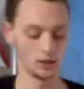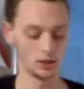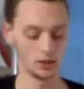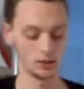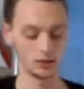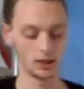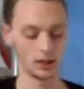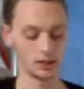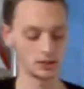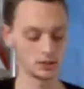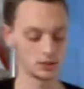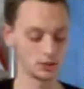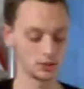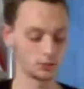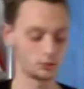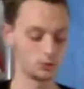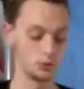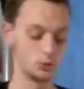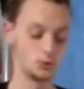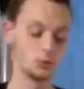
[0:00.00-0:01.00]
That is,
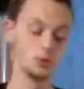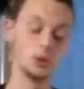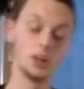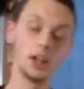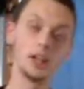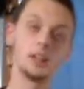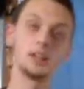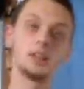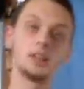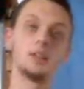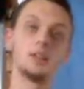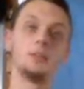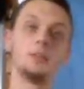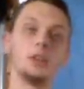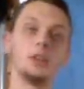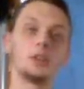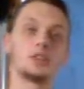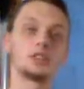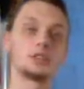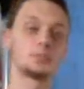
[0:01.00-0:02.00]
if you like to
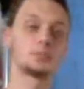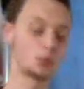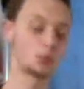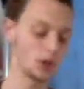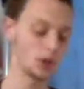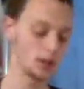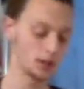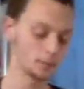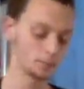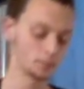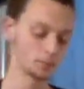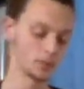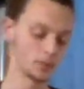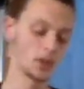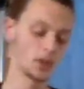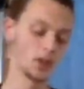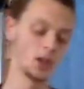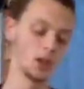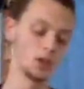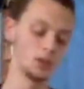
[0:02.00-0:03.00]
feel the spring,
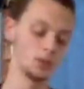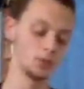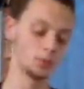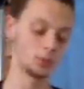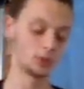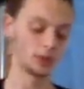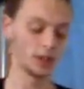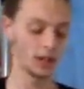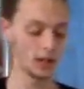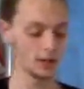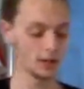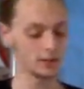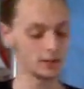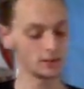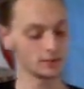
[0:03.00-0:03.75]
you will not.